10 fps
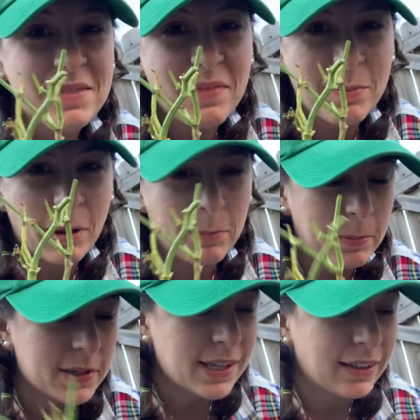my bell
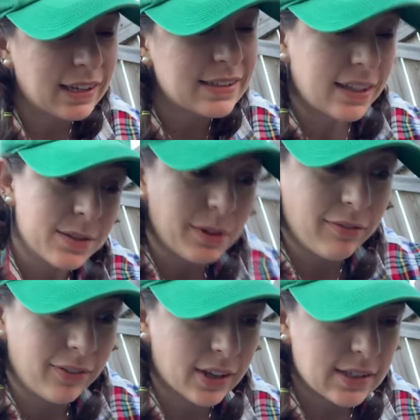peppers, at least that's what
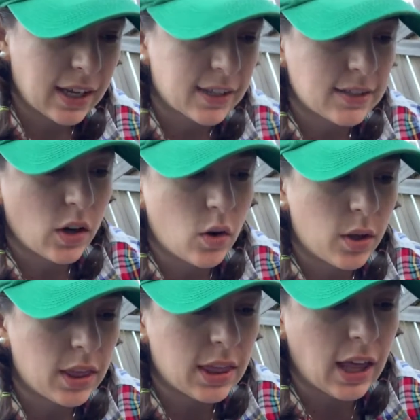it feels like. So
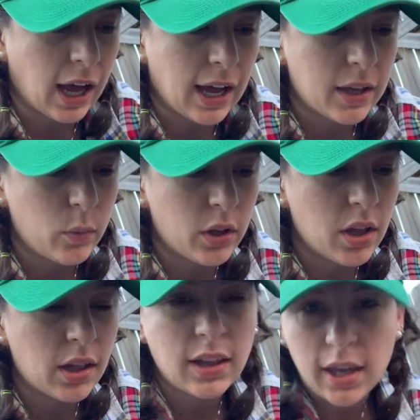I
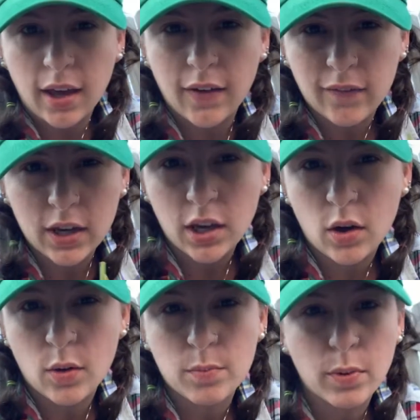will link a
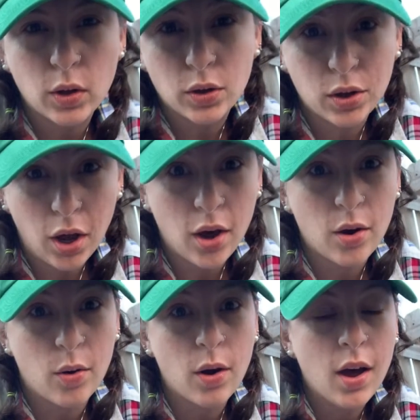video
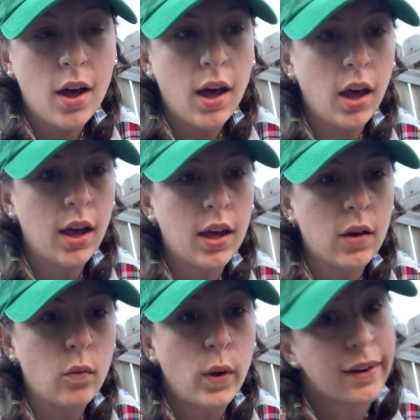below
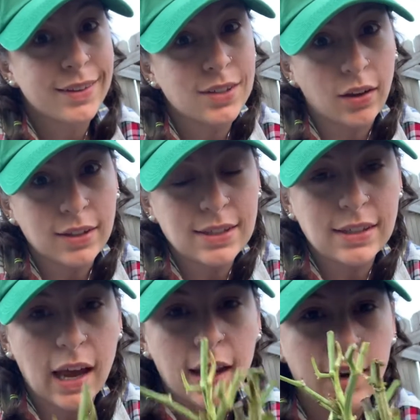of where I saw this
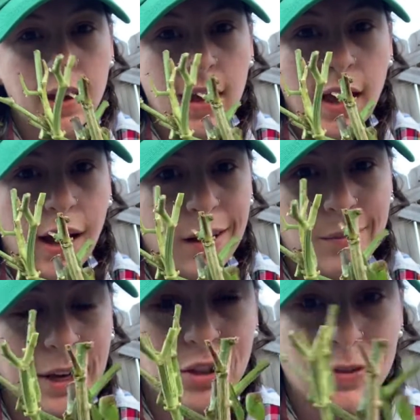done.
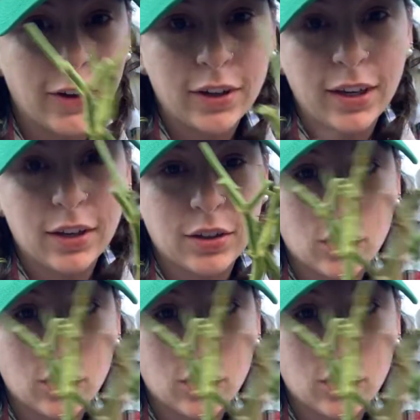I just found it here on